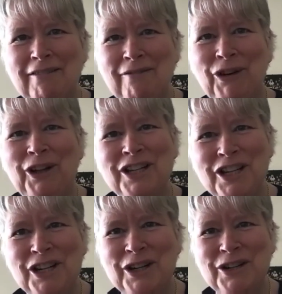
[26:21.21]

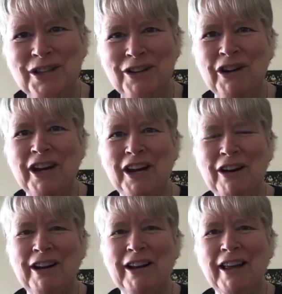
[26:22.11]
volunteers under
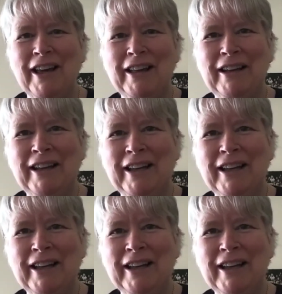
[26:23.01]
Karen, and